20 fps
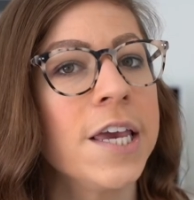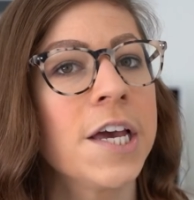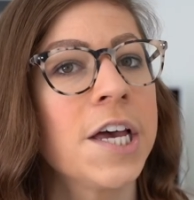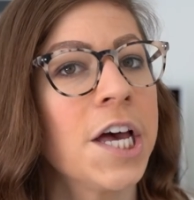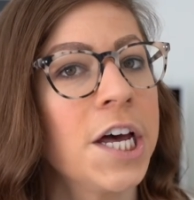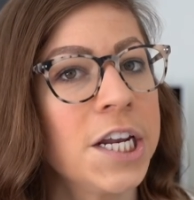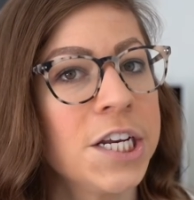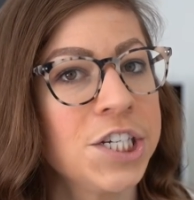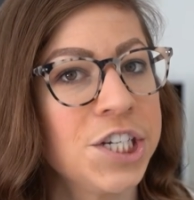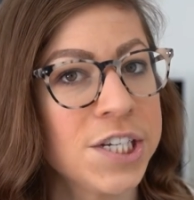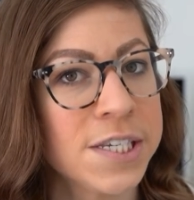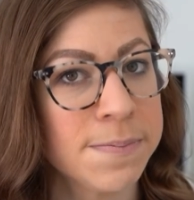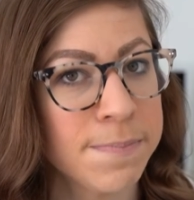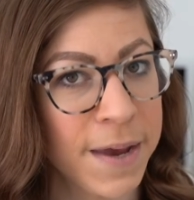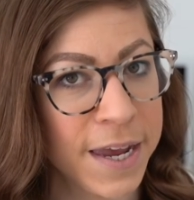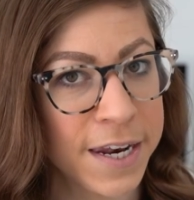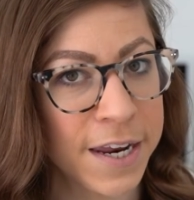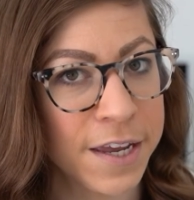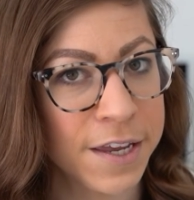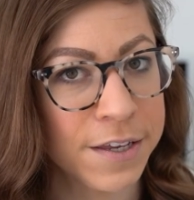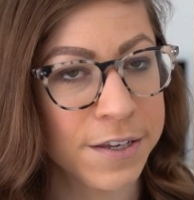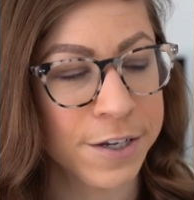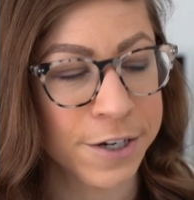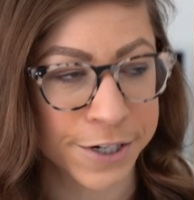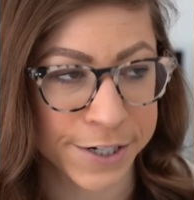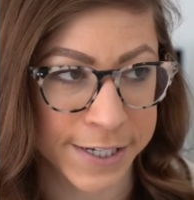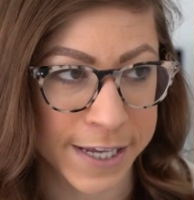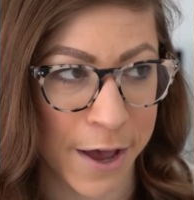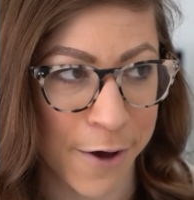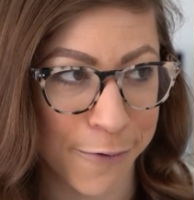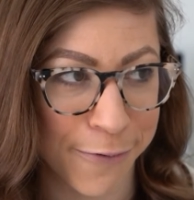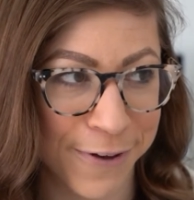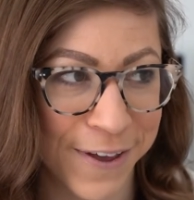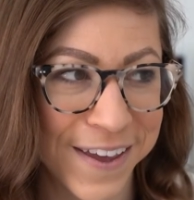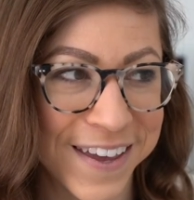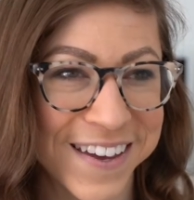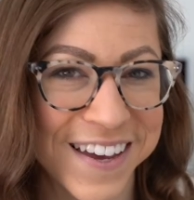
you could have just made it yourself.